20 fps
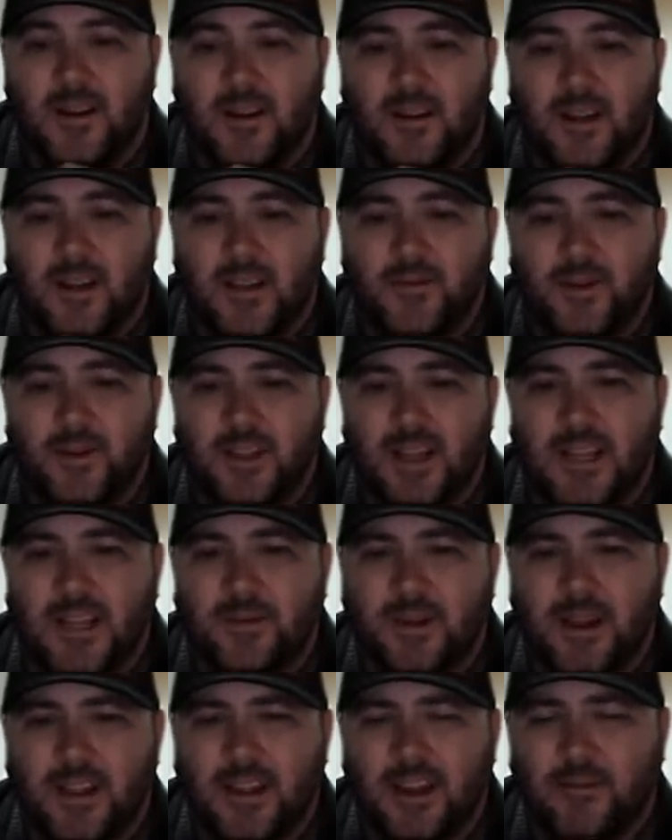That's what
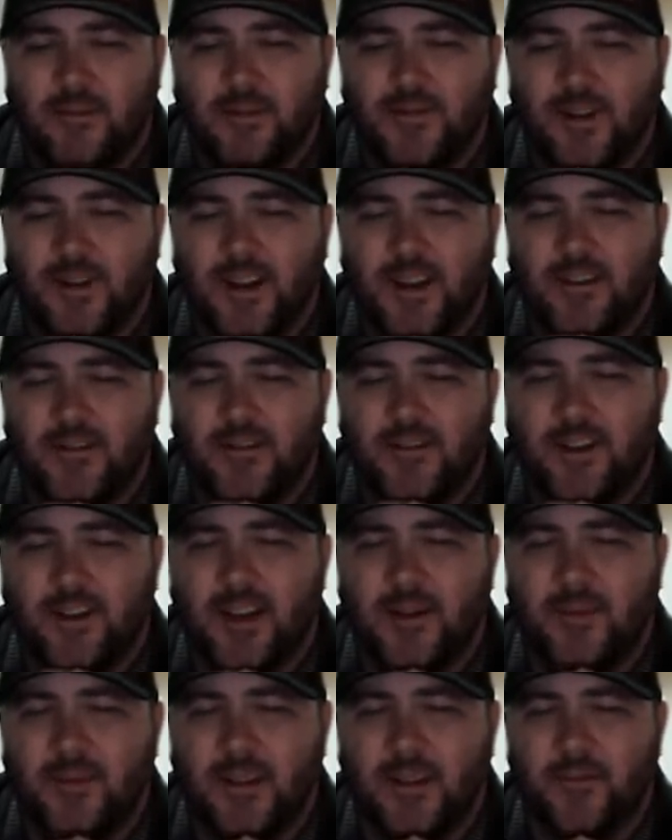I thought was very
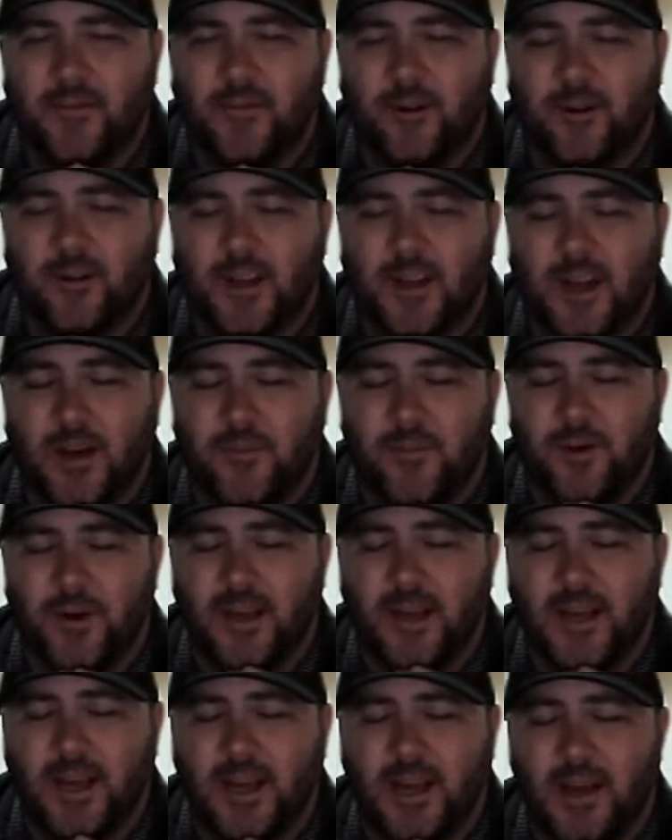interesting about the World Cup when
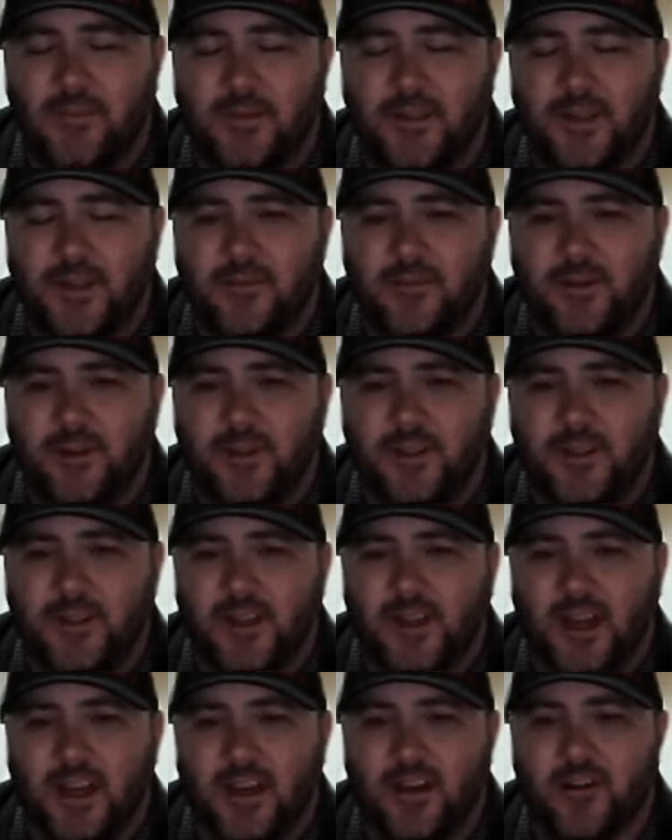it came to
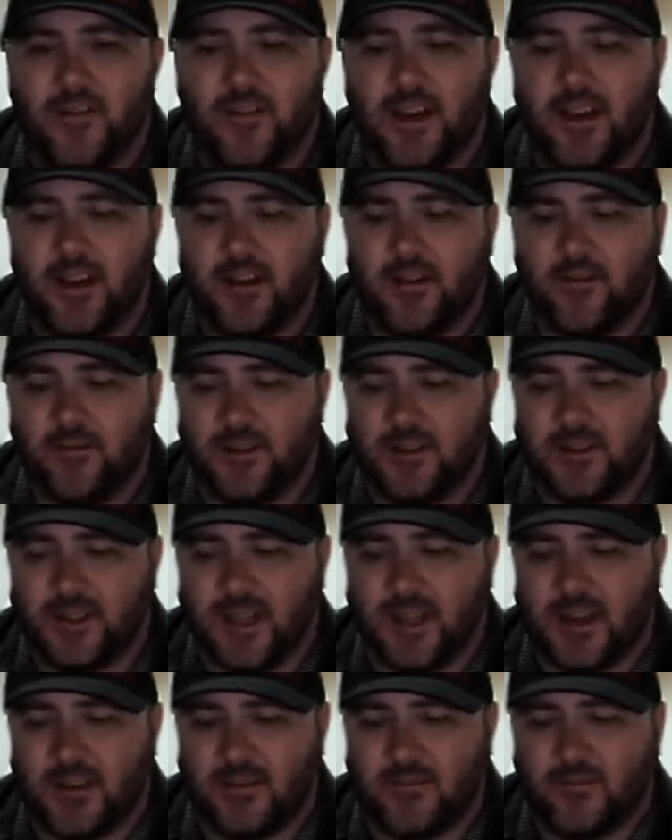Brazil. I know that it was
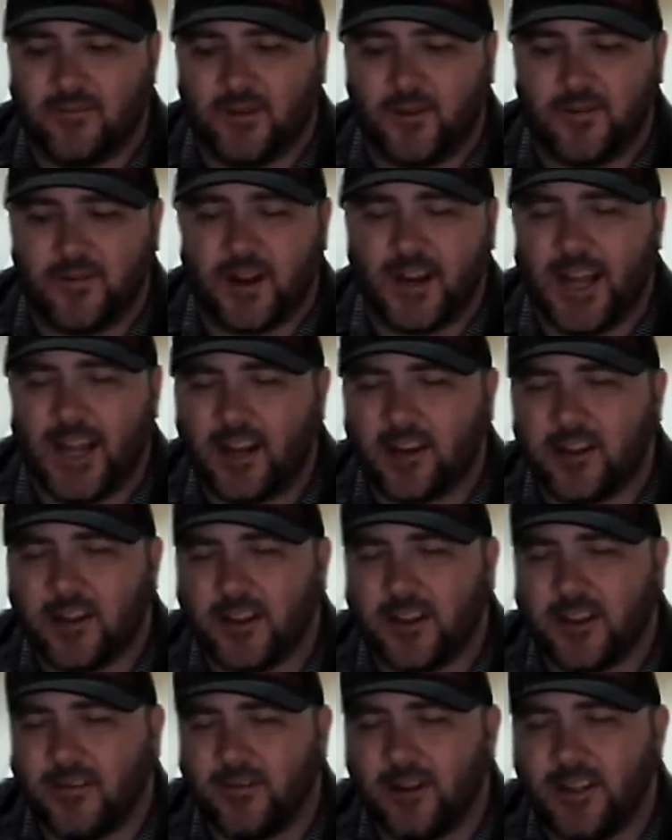like for
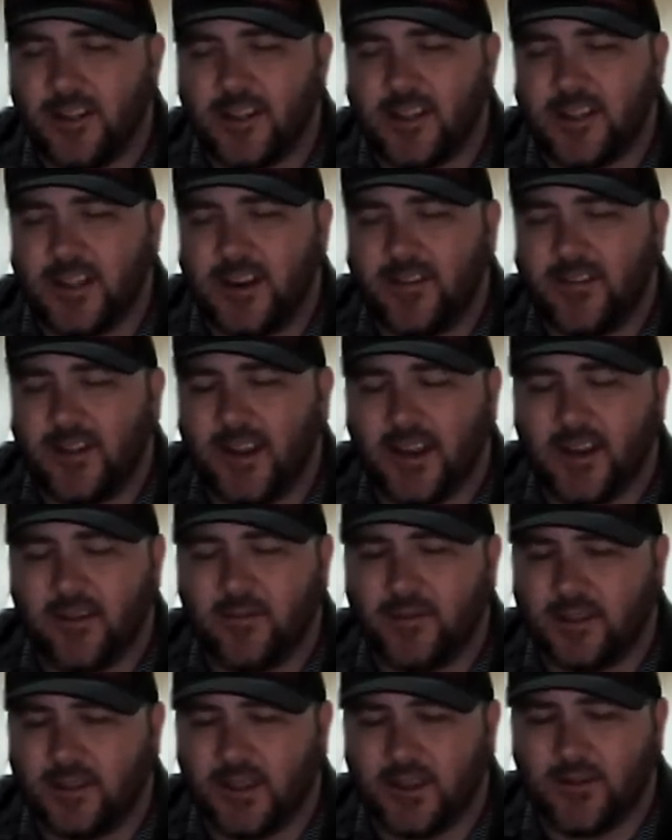financially reasons and everything, it
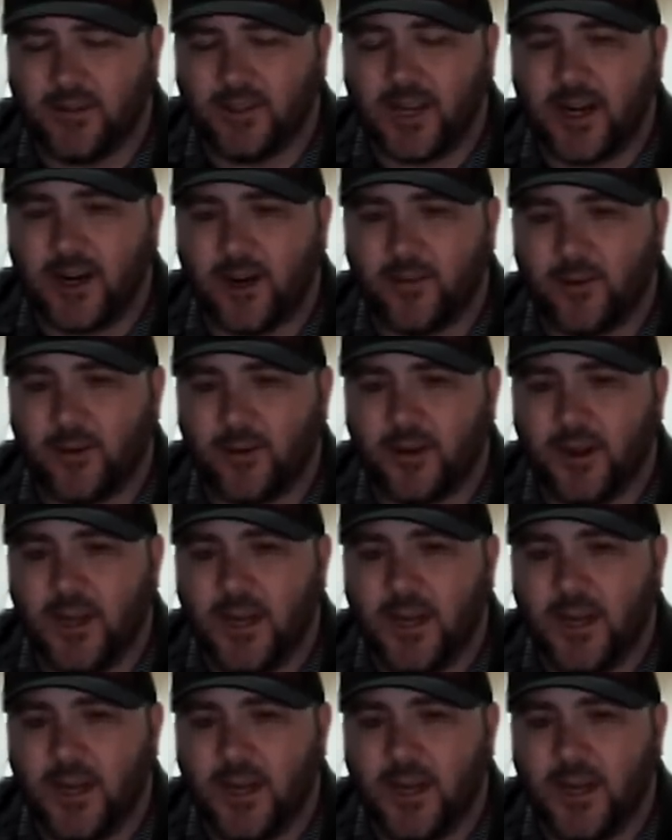was terrible.